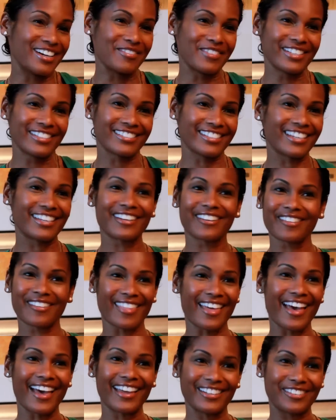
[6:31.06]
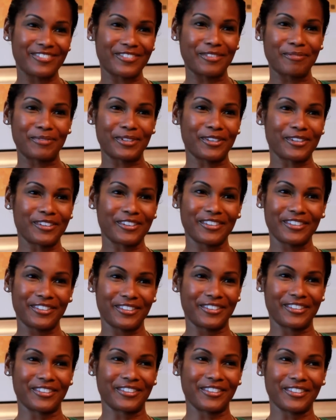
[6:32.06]
mean, to hear that from
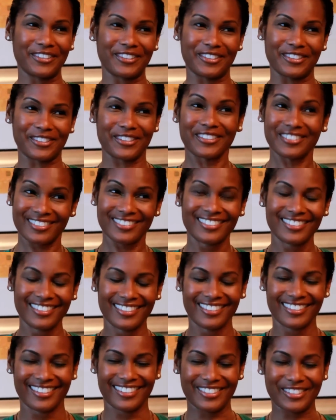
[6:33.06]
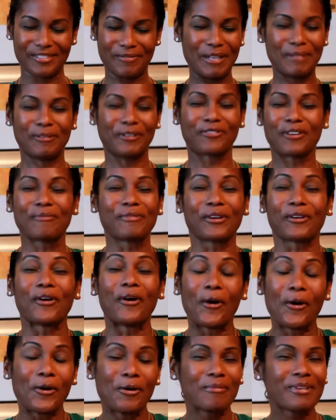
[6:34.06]
the people from your
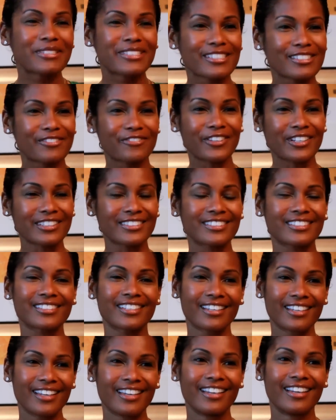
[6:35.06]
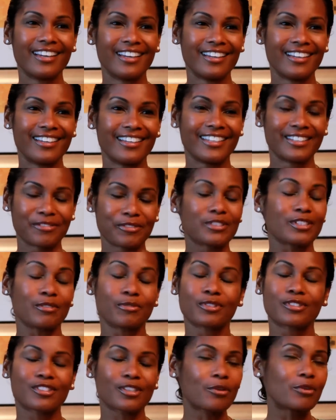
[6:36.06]
home, it just felt, it
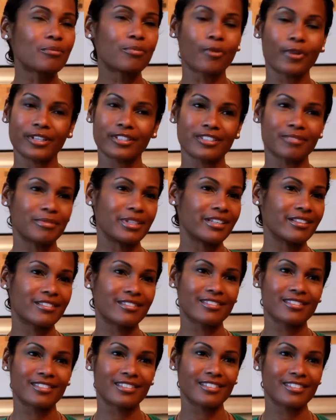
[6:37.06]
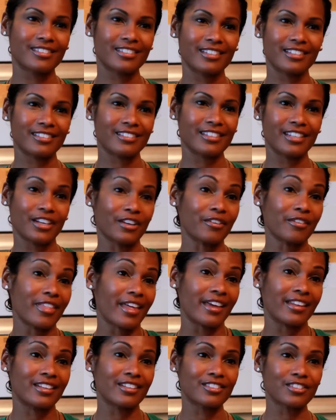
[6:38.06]
was so important to me to hear
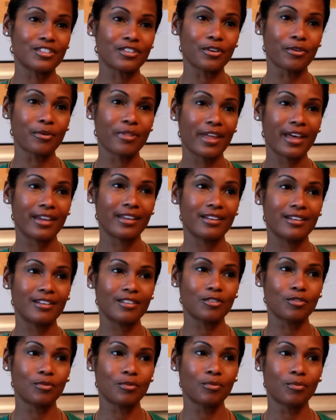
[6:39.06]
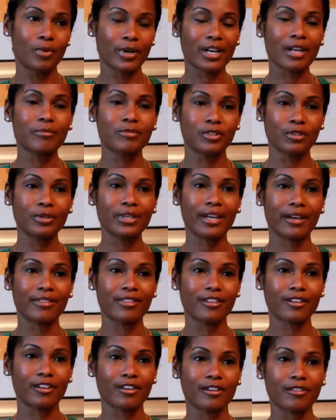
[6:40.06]
that and to know that what I'm doing out
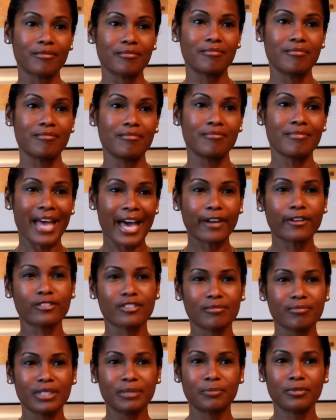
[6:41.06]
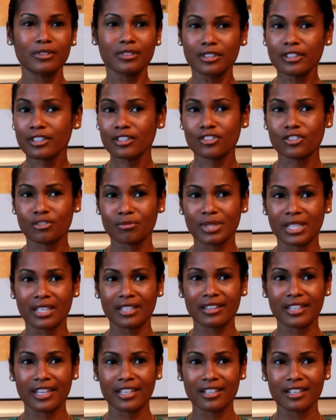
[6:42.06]
there matters and people look to me,
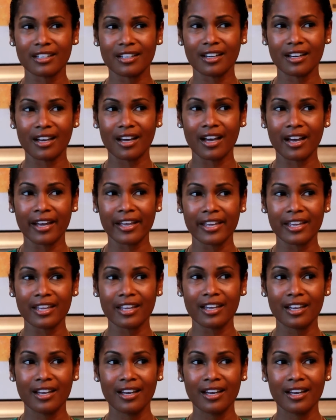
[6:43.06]
and that I